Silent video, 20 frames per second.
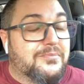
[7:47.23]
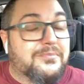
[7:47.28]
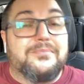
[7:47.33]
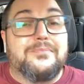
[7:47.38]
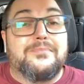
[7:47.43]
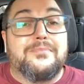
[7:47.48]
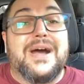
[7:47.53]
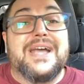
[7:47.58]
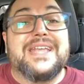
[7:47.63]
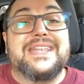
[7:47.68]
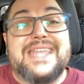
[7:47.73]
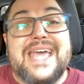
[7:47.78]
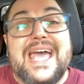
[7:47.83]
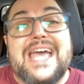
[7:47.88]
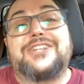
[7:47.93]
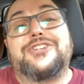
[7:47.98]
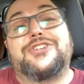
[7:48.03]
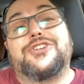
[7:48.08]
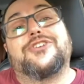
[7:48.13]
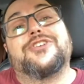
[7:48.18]
my dad
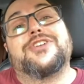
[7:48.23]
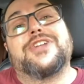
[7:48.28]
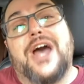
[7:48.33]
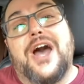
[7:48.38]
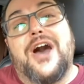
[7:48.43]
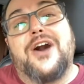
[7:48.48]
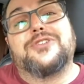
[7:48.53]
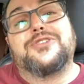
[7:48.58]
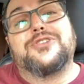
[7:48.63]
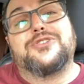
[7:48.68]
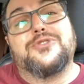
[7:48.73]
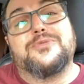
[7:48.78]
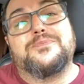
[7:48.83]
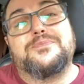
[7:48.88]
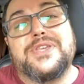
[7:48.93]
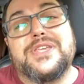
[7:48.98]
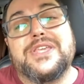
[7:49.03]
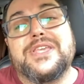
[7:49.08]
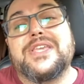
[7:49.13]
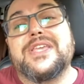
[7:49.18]
turned out to
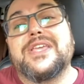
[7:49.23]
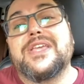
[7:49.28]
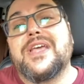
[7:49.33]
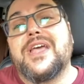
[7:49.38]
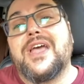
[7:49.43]
be